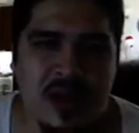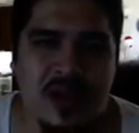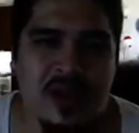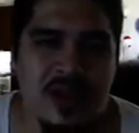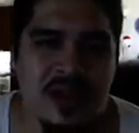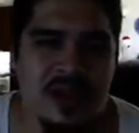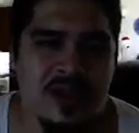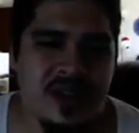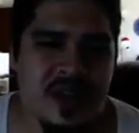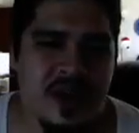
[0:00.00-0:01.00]

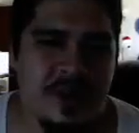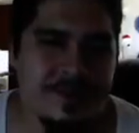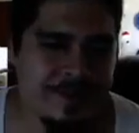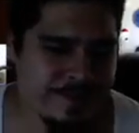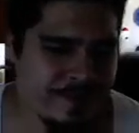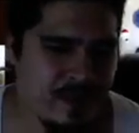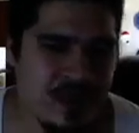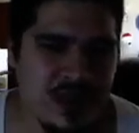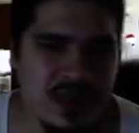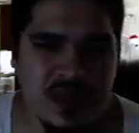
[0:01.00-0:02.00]
is, and
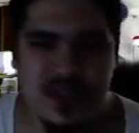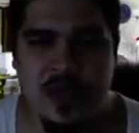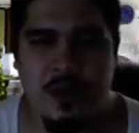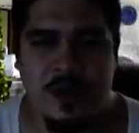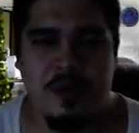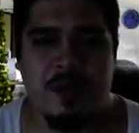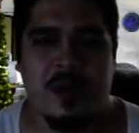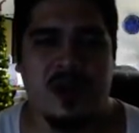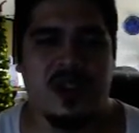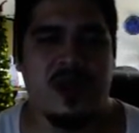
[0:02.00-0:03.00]
let's open up the
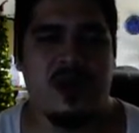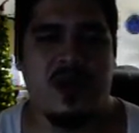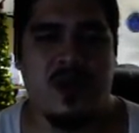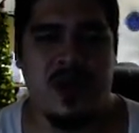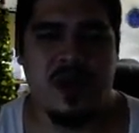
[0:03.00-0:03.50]
perk chart real quick,